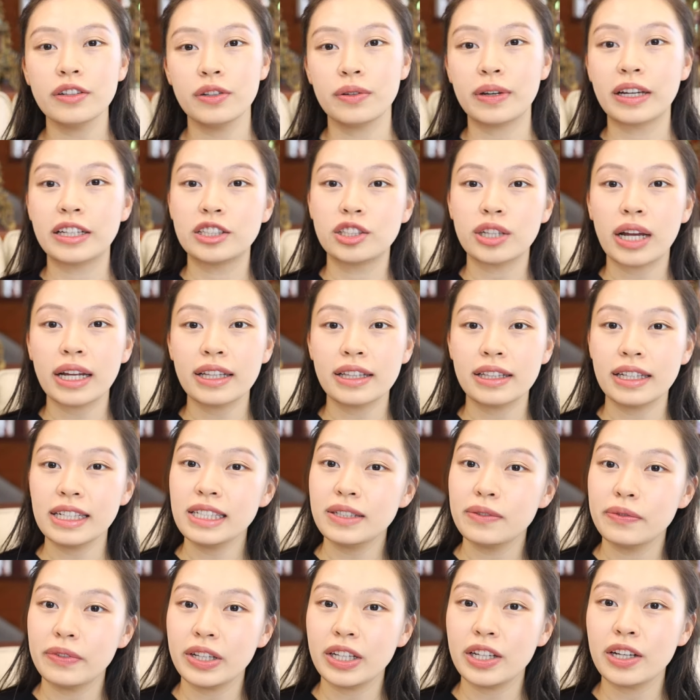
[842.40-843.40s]
you can check these
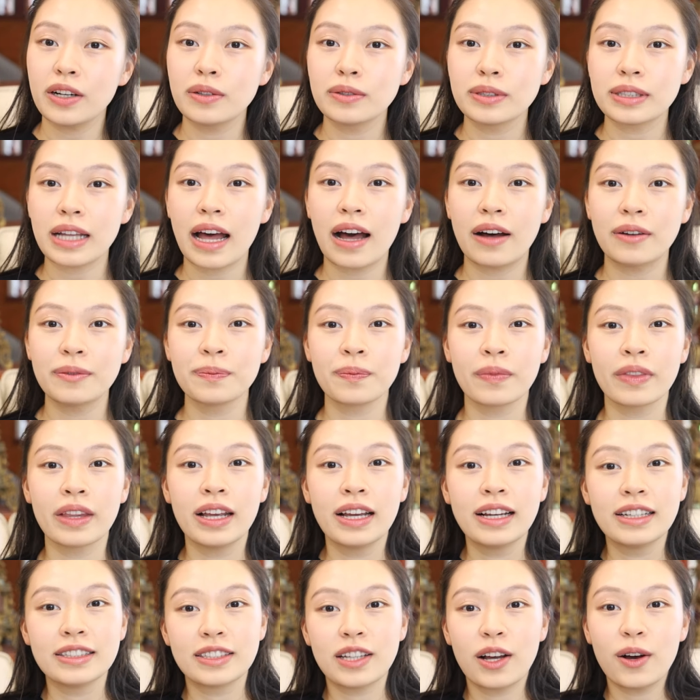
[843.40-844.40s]
videos out.
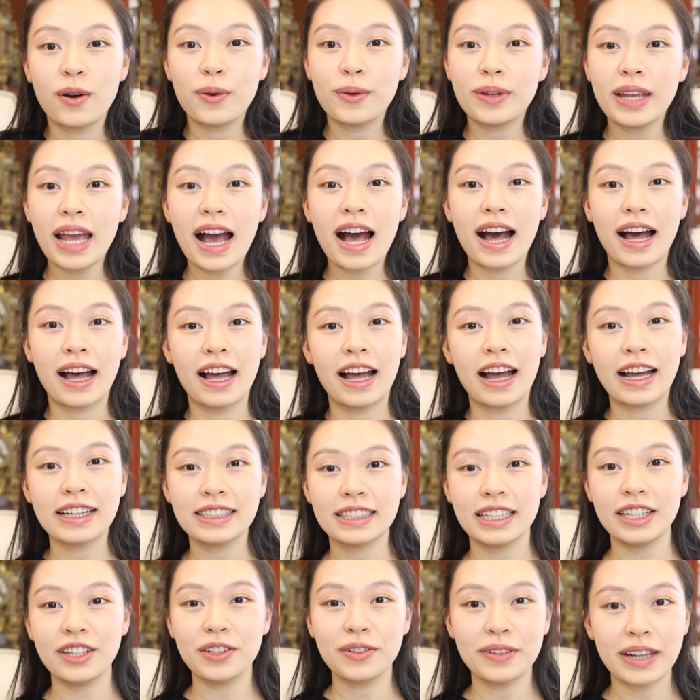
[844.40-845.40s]
So yeah, I
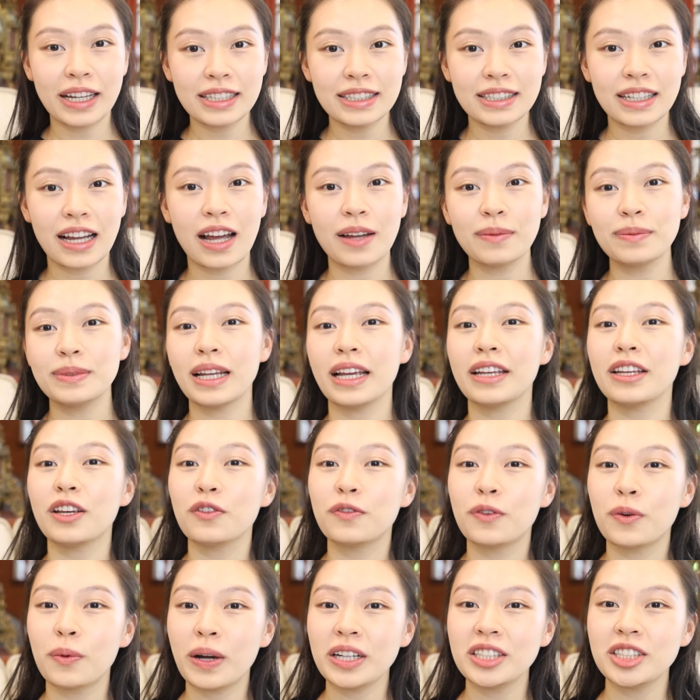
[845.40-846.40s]
see you next time. Thank you
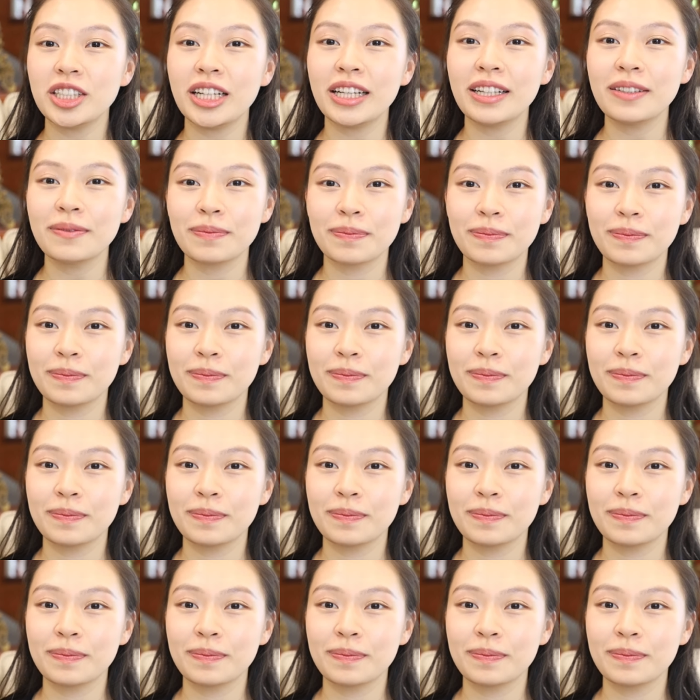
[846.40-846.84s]
for watching.